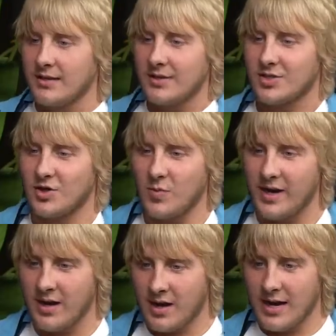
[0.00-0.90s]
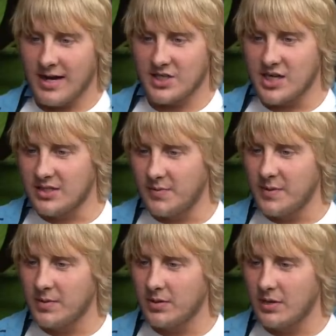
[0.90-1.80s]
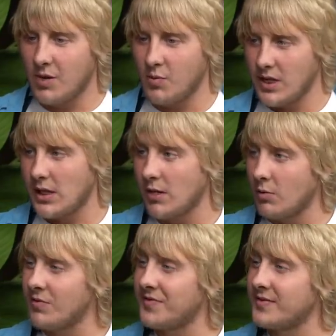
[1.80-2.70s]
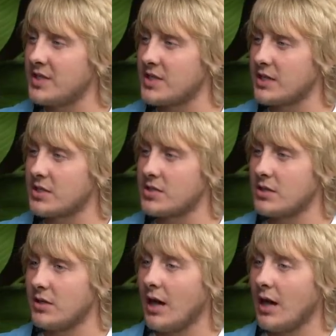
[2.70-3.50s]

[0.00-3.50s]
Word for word: So when I said to people, I weighed in at 156,